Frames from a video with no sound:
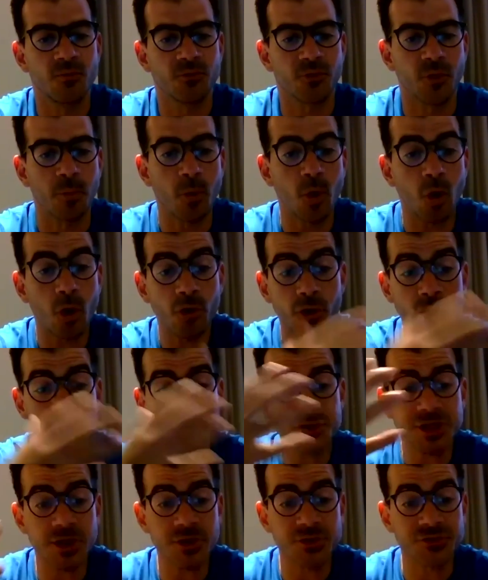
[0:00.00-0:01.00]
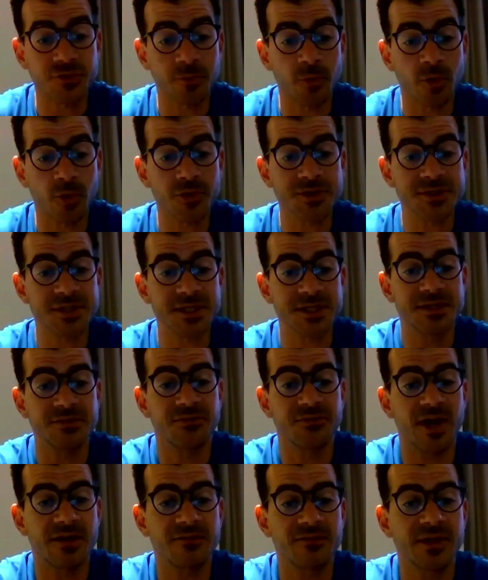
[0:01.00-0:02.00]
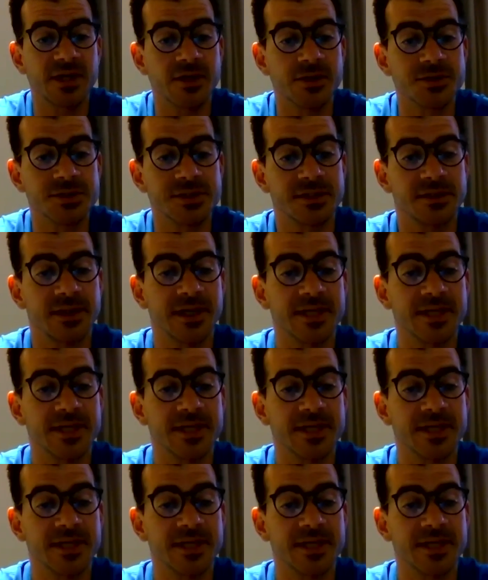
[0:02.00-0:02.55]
From all those years, from all the 65 years,